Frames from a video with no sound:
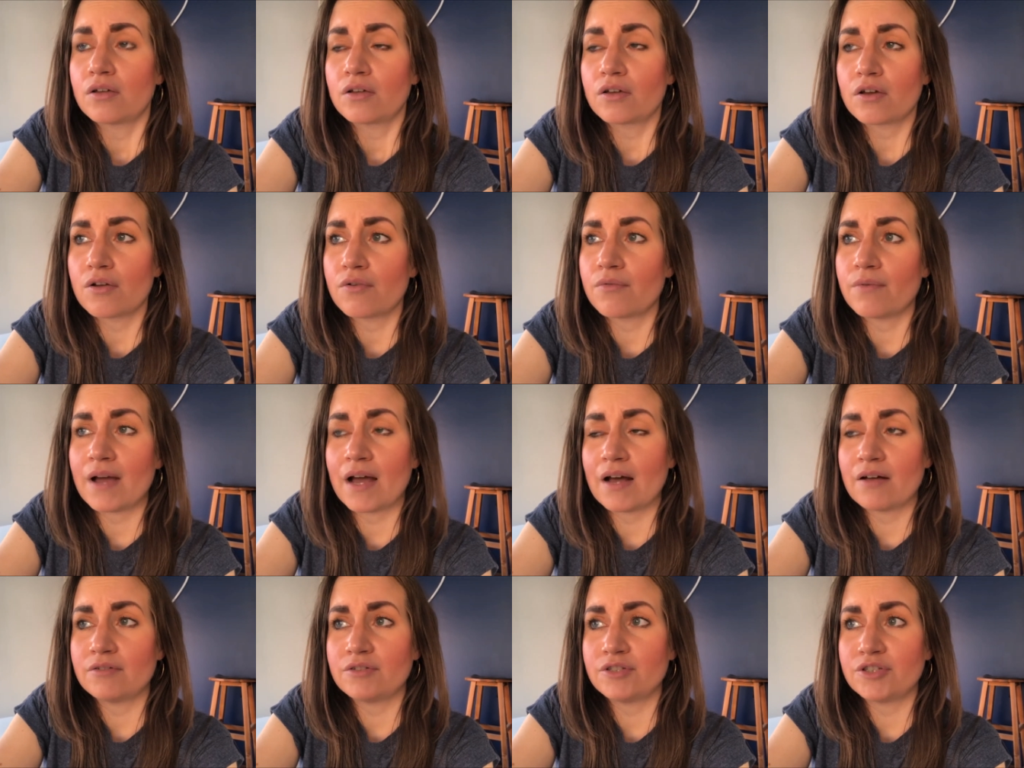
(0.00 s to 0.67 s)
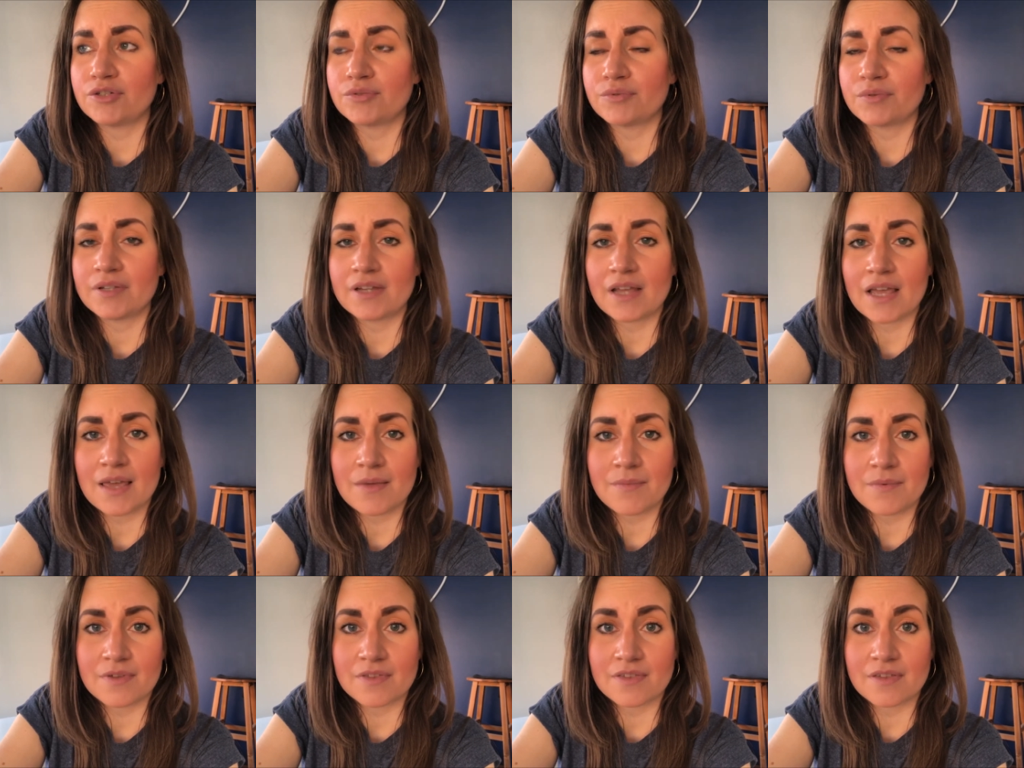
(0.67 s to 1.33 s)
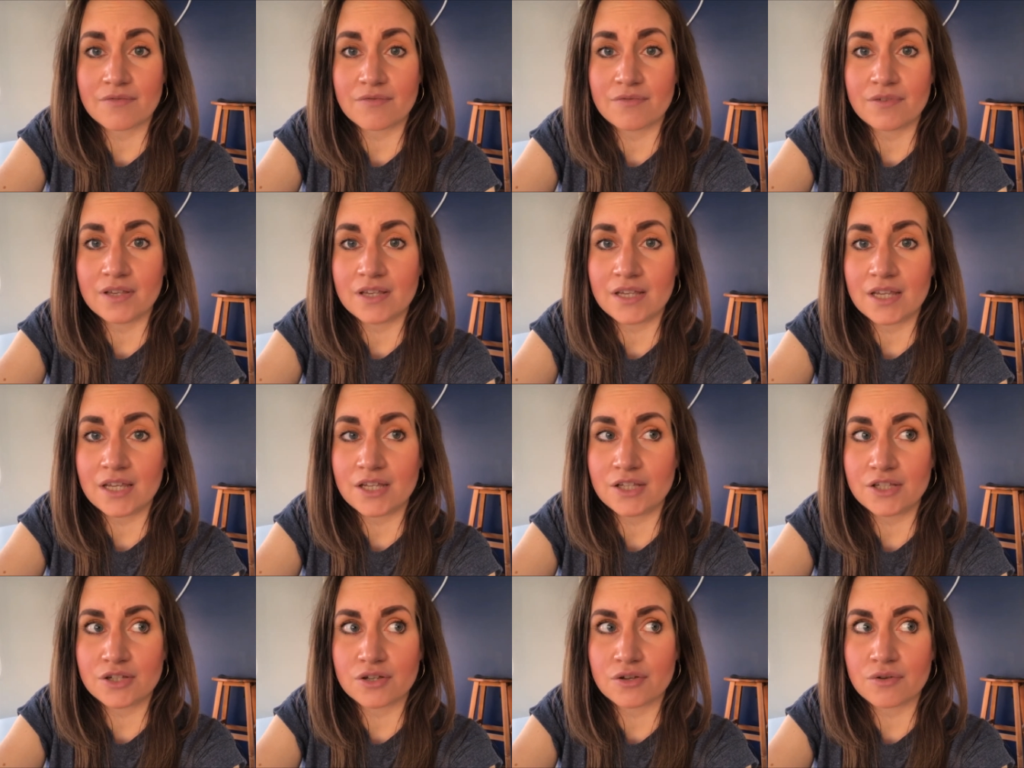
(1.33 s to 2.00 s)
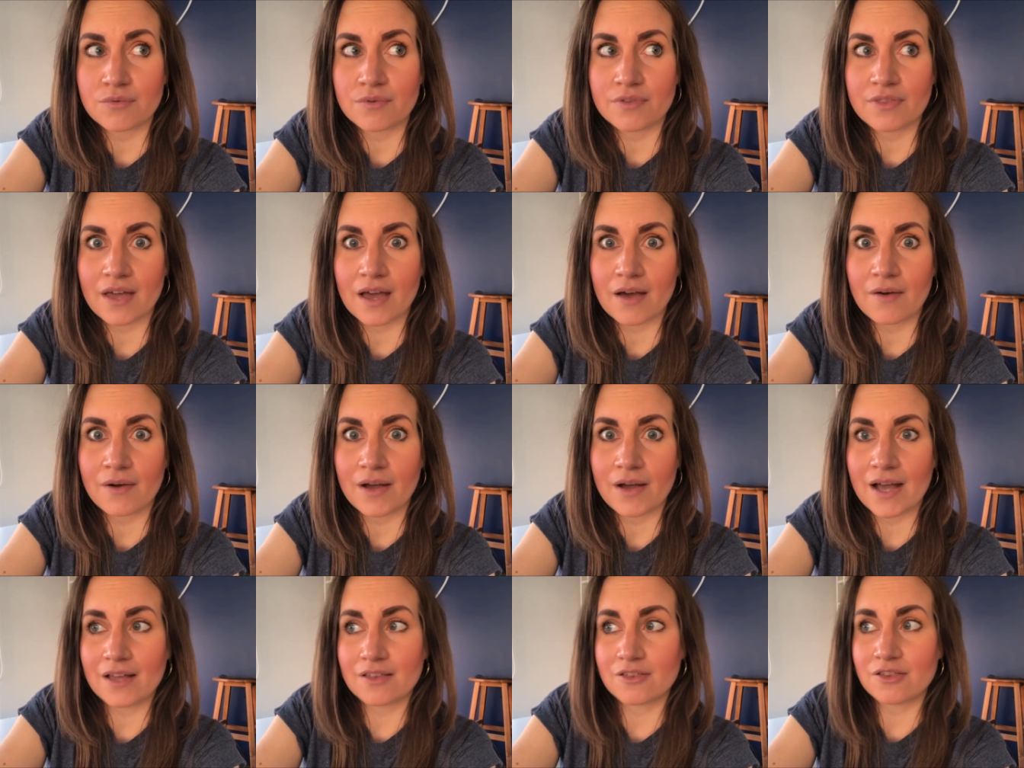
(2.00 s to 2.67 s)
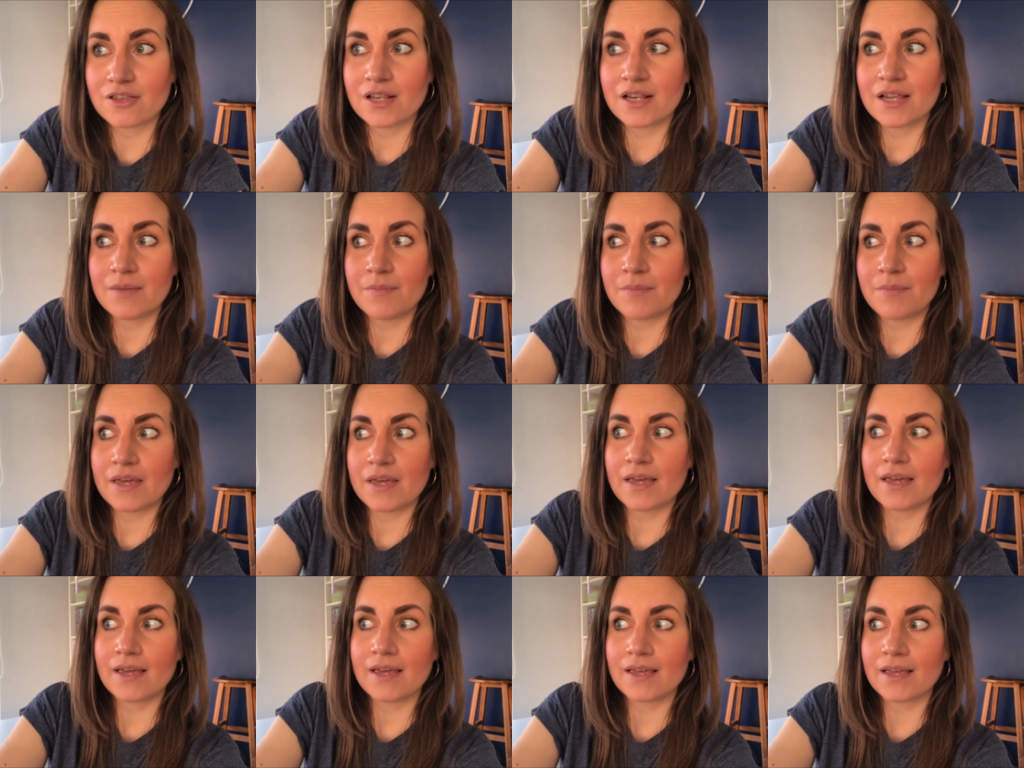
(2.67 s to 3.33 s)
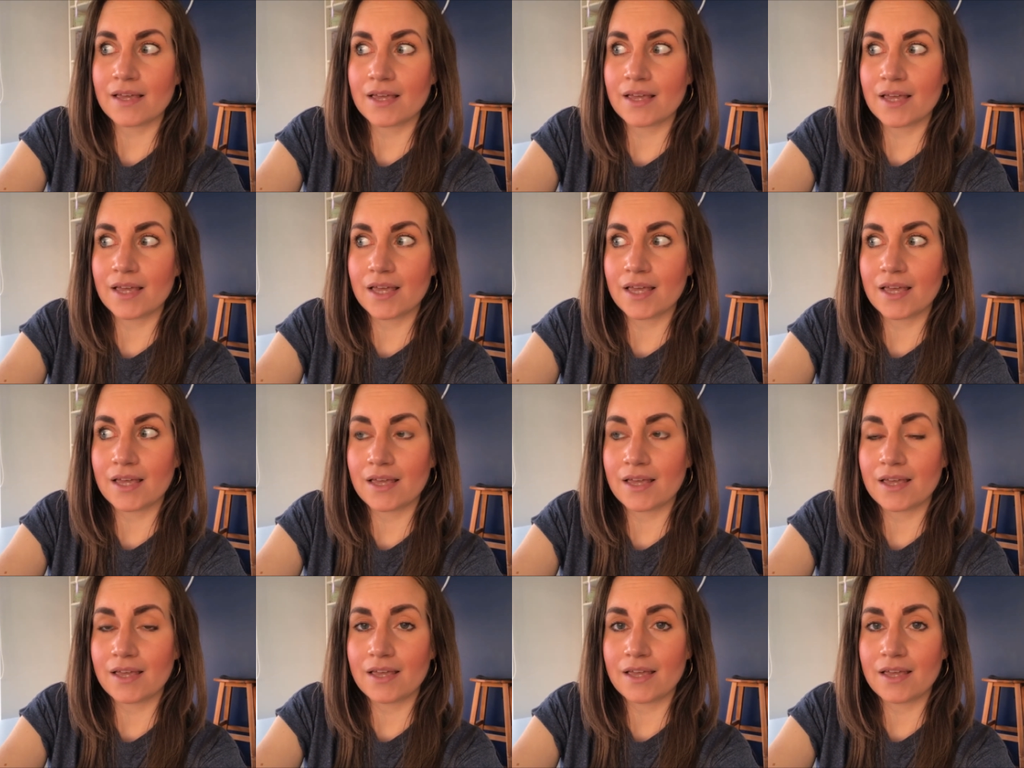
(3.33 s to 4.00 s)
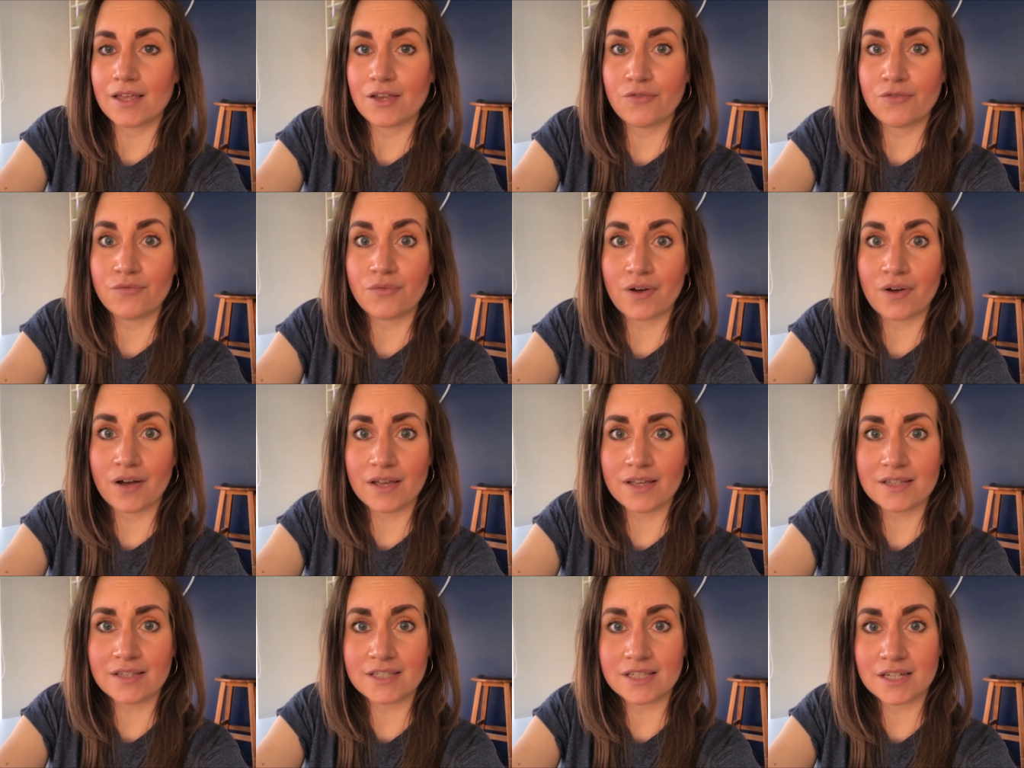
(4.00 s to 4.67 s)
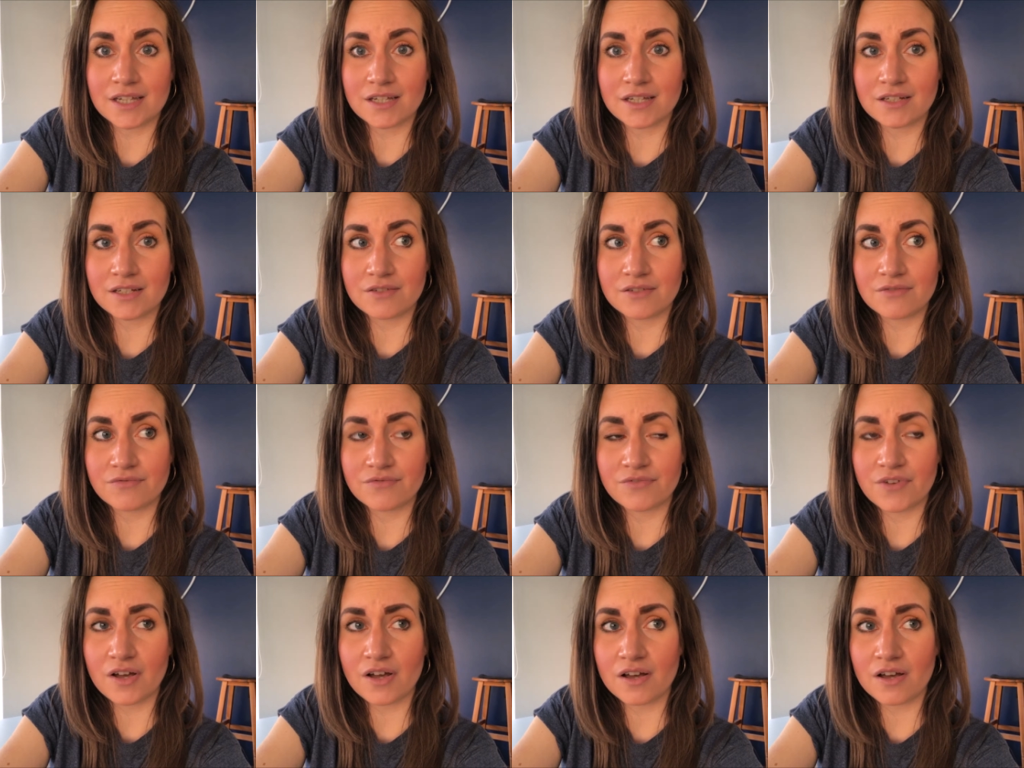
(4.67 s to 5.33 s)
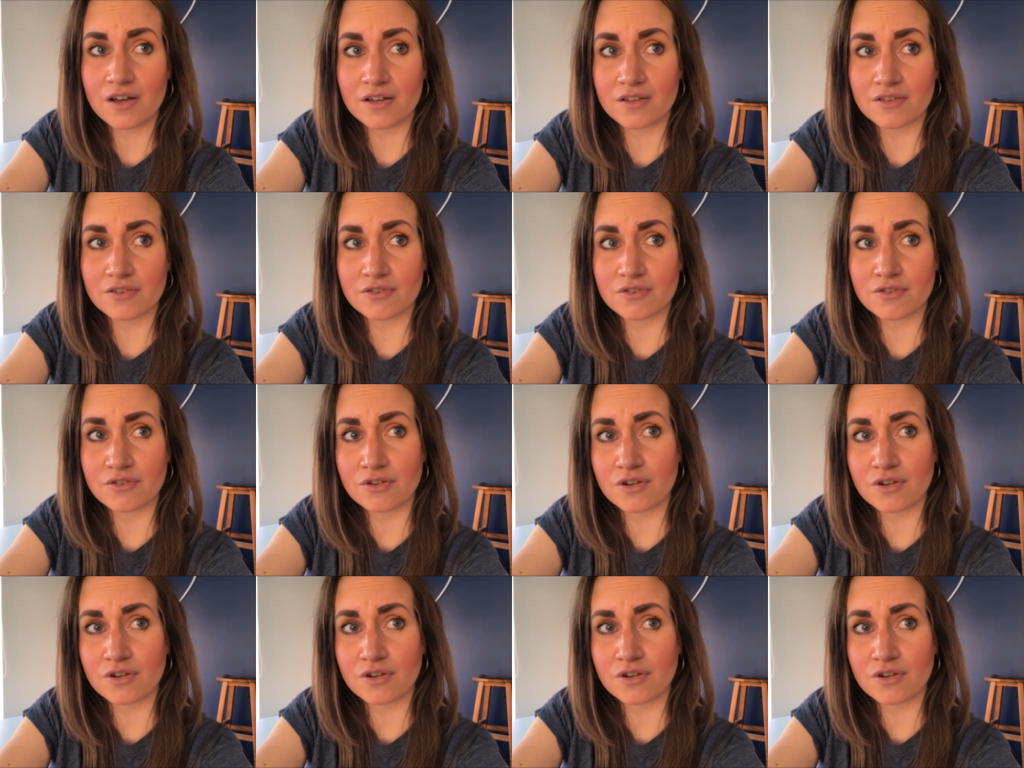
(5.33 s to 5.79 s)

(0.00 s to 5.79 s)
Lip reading: go round to a neighbour's if we need to without actually being invited first.